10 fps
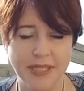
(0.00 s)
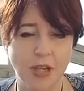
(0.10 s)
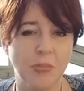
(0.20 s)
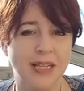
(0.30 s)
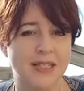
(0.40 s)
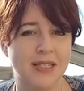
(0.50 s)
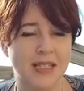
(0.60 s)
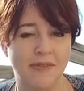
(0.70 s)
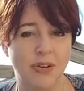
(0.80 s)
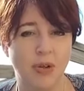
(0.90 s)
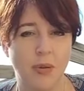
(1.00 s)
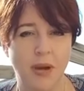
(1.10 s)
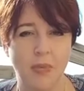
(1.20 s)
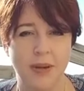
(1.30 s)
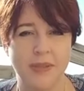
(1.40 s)
So please just have a look on
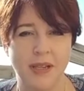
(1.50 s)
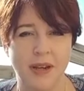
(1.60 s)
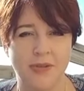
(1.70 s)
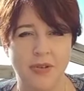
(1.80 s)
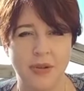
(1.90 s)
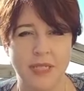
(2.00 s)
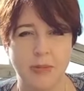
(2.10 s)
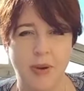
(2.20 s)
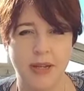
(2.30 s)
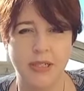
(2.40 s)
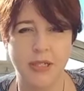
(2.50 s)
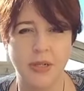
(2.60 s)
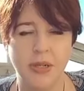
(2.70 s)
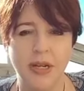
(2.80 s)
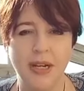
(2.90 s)
my website if you're inspired
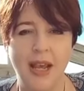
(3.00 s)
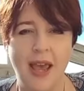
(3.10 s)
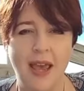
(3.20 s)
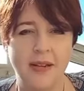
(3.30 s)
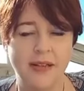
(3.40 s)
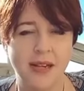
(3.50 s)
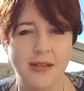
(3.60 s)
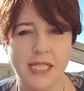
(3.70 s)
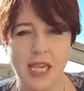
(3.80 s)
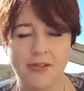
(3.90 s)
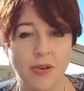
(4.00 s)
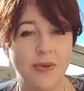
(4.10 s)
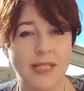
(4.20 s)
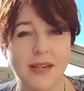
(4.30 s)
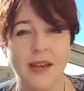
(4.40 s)
to, and see if it
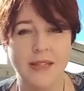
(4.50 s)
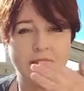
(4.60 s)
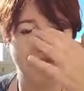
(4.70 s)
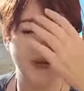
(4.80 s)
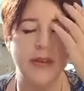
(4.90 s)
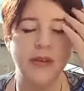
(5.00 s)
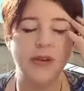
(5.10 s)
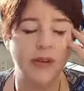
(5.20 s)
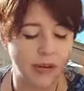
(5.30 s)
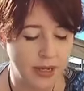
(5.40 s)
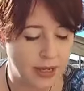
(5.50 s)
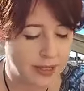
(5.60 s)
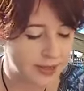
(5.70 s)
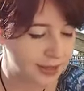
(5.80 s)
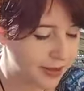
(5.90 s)
resonates with you.
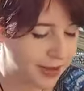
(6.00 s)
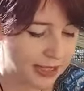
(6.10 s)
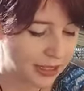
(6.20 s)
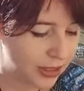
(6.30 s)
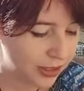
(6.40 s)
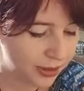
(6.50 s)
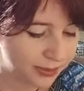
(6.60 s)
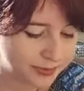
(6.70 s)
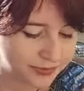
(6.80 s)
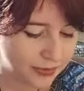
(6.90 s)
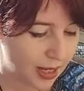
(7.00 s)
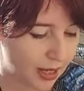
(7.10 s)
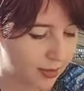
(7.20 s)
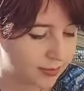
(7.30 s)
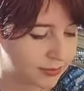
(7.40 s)
So thank you.
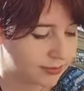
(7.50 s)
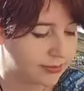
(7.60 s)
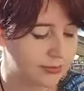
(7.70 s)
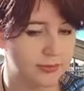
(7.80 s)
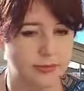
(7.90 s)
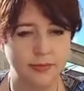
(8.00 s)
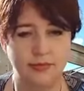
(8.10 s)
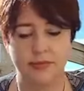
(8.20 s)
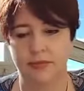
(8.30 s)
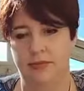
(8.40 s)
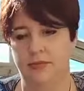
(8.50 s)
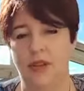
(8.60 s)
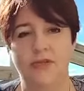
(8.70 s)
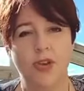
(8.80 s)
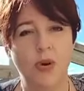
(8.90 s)
If
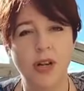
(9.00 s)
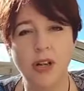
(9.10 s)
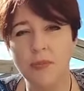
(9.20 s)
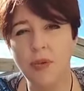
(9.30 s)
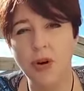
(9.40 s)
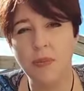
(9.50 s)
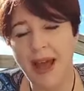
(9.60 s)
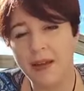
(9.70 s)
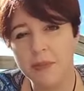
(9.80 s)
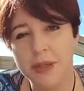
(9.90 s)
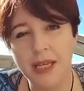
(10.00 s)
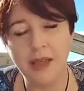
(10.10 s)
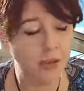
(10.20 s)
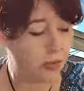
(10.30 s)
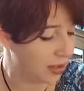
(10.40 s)
you want to learn more about me
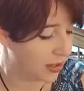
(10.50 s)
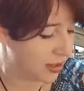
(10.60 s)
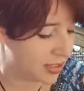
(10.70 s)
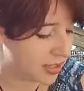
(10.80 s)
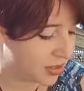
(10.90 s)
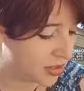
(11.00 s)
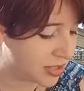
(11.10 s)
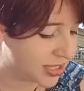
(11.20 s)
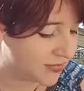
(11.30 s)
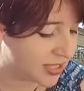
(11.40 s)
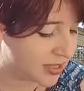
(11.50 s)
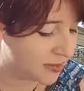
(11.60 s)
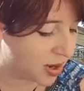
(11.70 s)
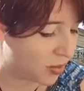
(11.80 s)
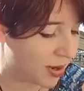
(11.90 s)
and the work that I do, just
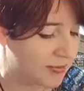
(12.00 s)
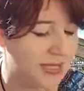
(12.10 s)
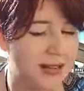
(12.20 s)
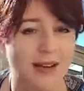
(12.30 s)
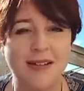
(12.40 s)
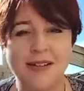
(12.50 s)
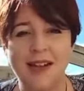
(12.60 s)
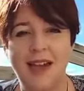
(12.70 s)
visit my website